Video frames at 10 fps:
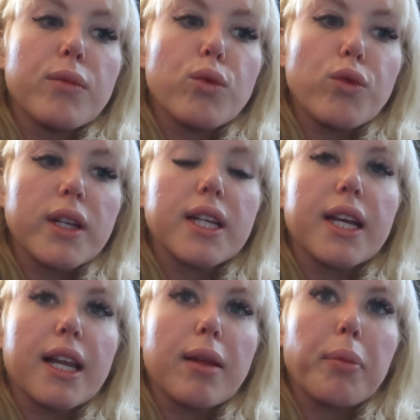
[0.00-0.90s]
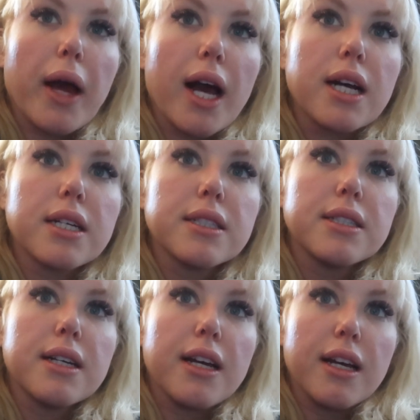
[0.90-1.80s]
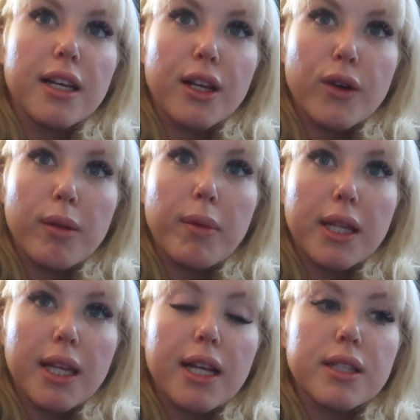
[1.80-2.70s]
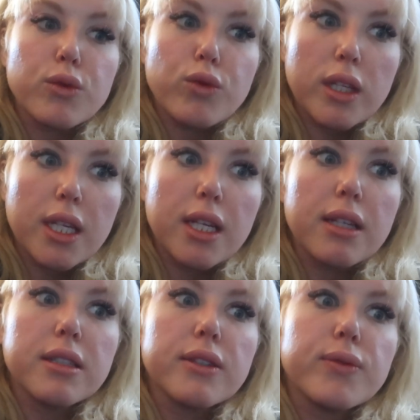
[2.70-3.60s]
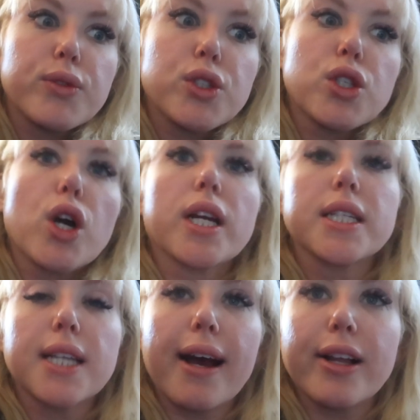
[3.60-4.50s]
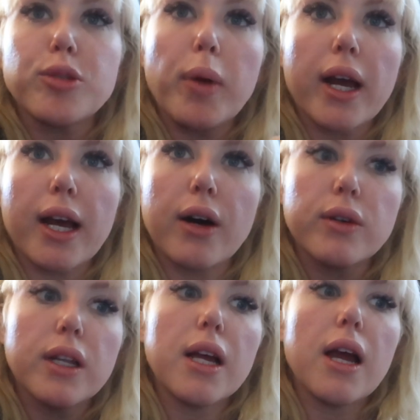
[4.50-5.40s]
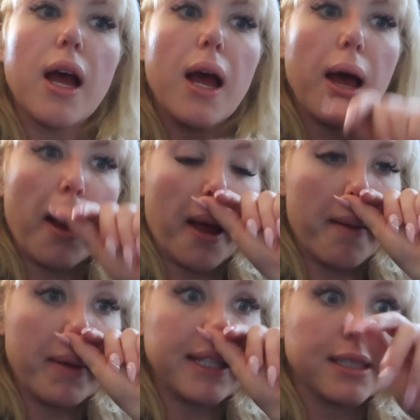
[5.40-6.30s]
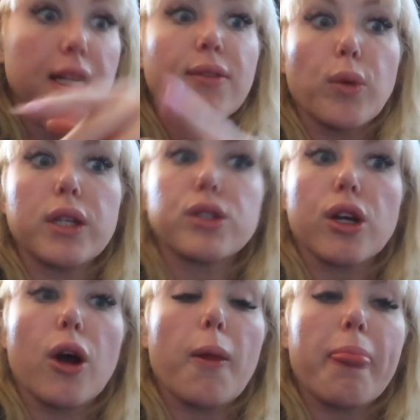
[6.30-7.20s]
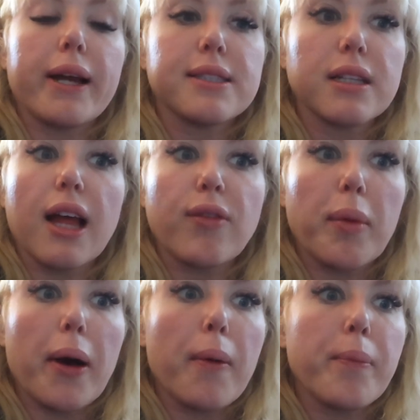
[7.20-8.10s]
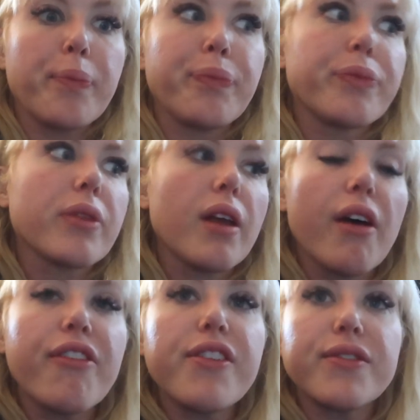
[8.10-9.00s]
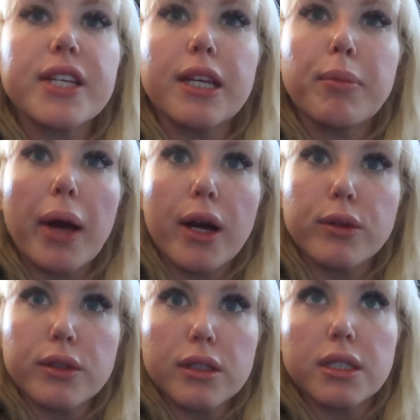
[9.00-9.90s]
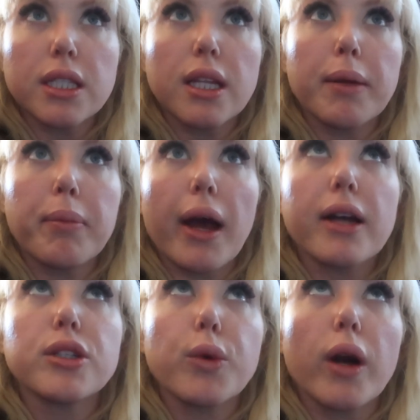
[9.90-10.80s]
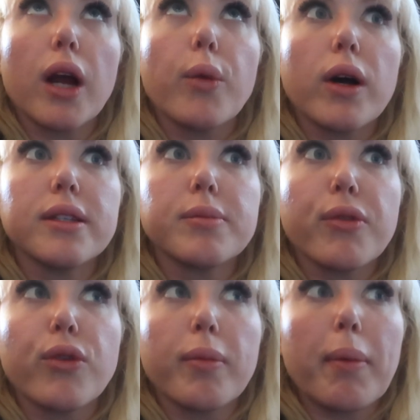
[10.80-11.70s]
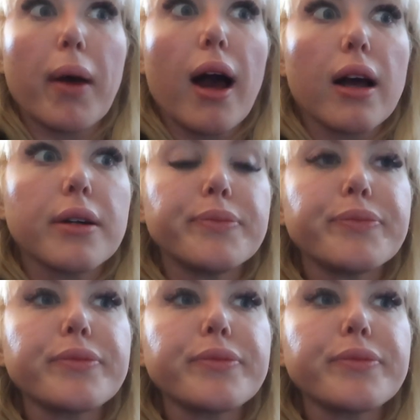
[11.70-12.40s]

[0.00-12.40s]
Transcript: really getting back. You know what I mean? Like it's really starting to etch back out. Um, I still have a ways to go. I still have about 15 pounds until I'm back to where I was before my back.